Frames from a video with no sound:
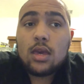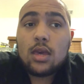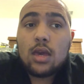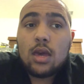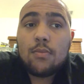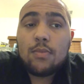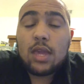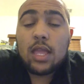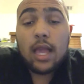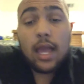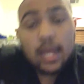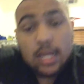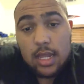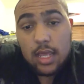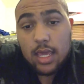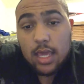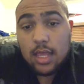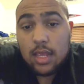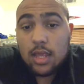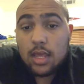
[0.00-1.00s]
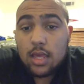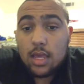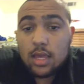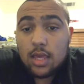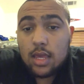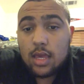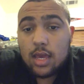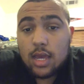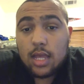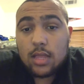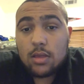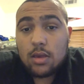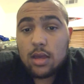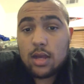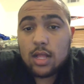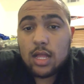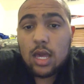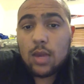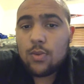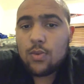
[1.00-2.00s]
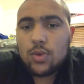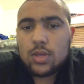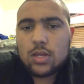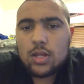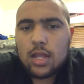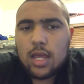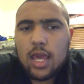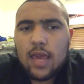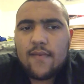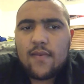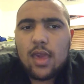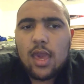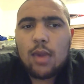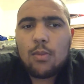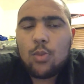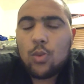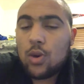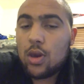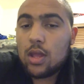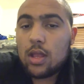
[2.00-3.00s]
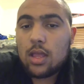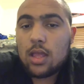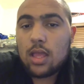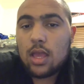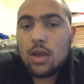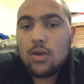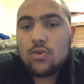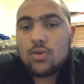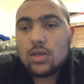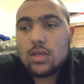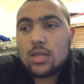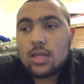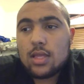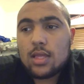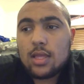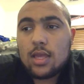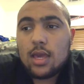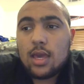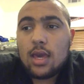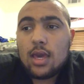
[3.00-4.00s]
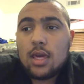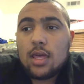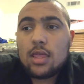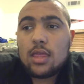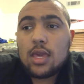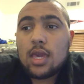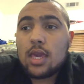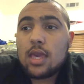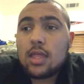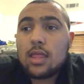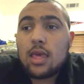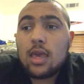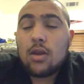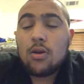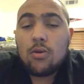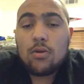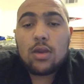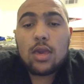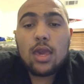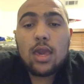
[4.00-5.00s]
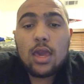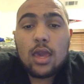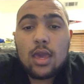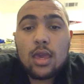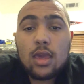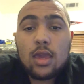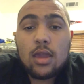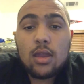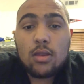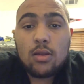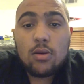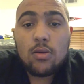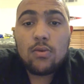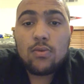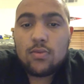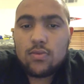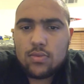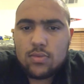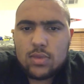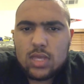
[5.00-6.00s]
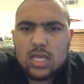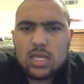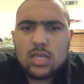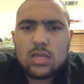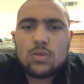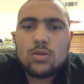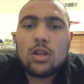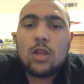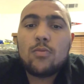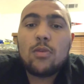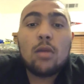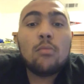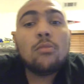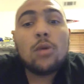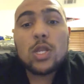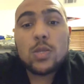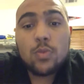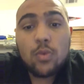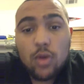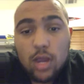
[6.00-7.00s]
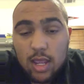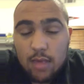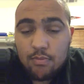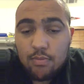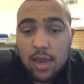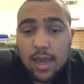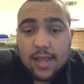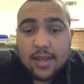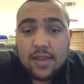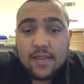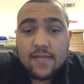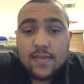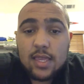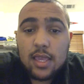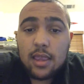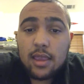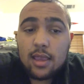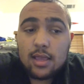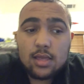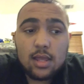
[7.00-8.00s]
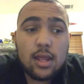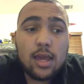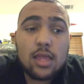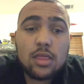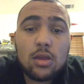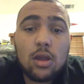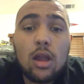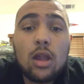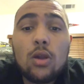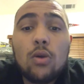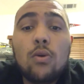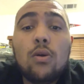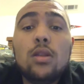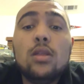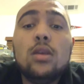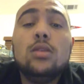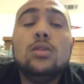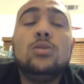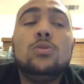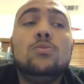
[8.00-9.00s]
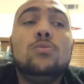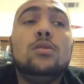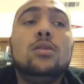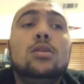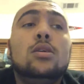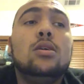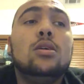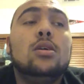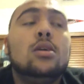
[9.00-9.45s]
I mean, I did. I thought Cleveland was going to have game one. I was thinking, like, okay, you know, this is going to be a much more competitive series than I thought going into it.